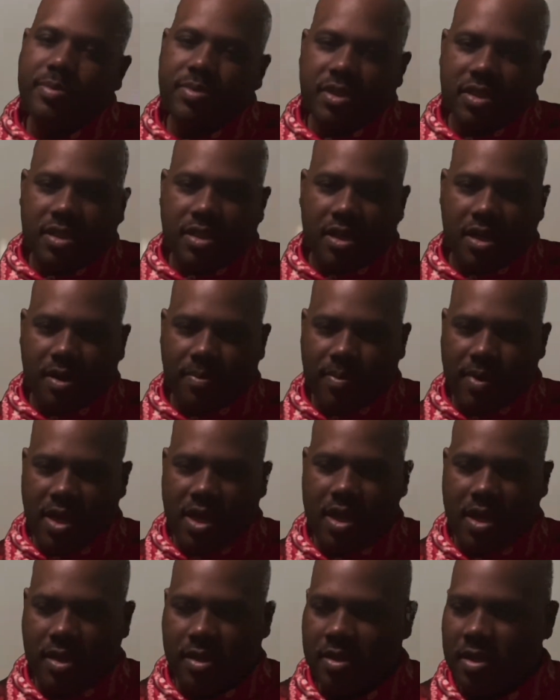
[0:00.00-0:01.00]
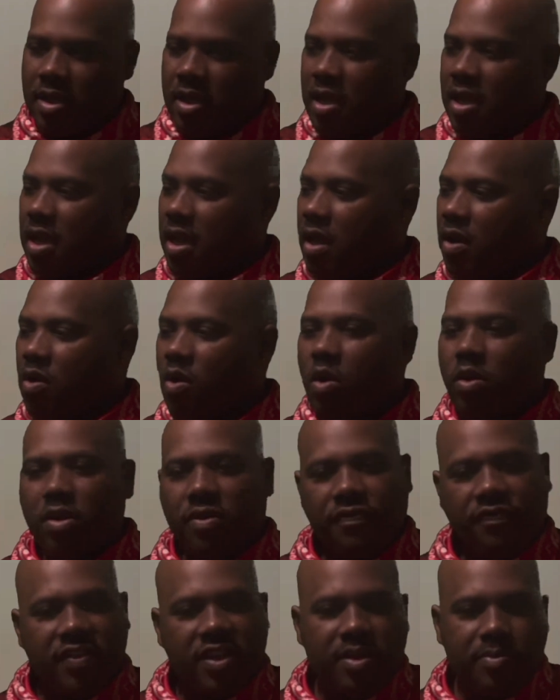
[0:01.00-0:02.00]
is there, man, and all the
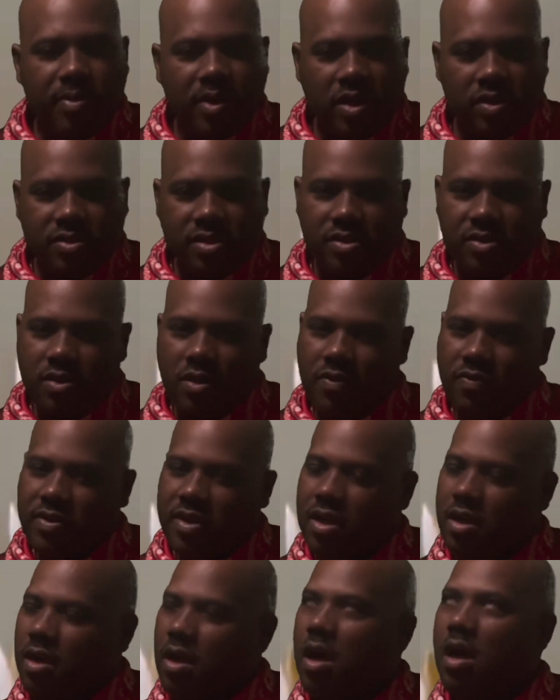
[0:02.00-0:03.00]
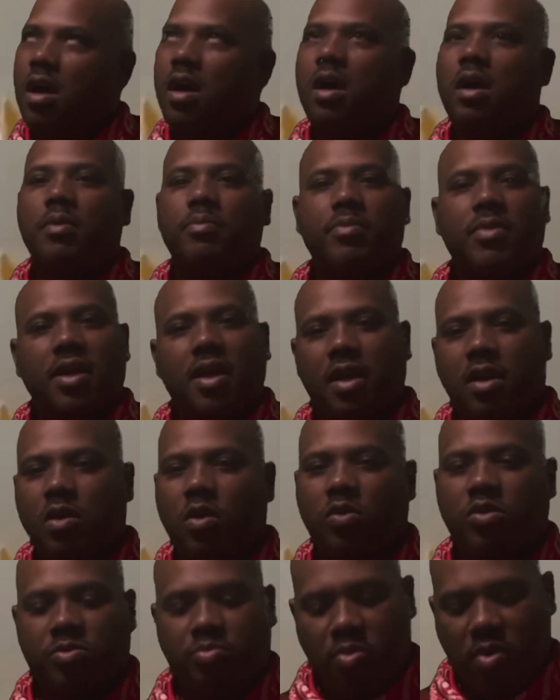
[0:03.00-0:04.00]
females is over there. Oh man,
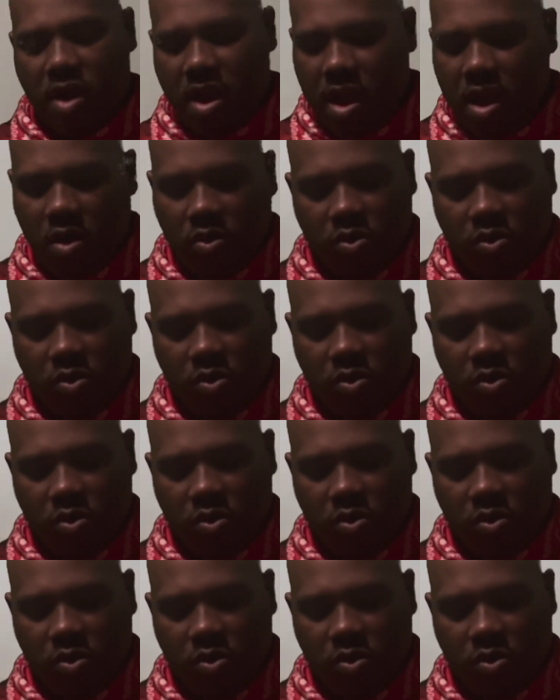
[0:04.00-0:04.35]
Coach Brown,